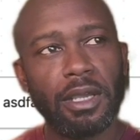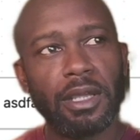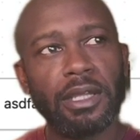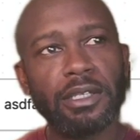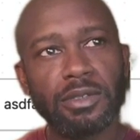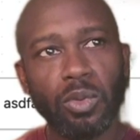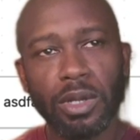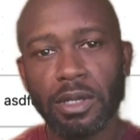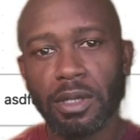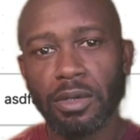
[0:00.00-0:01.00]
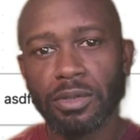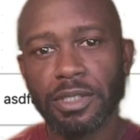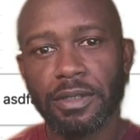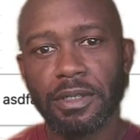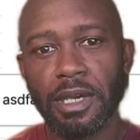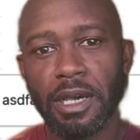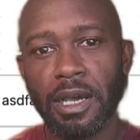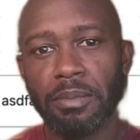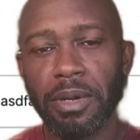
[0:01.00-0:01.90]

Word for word: It is one of those uh,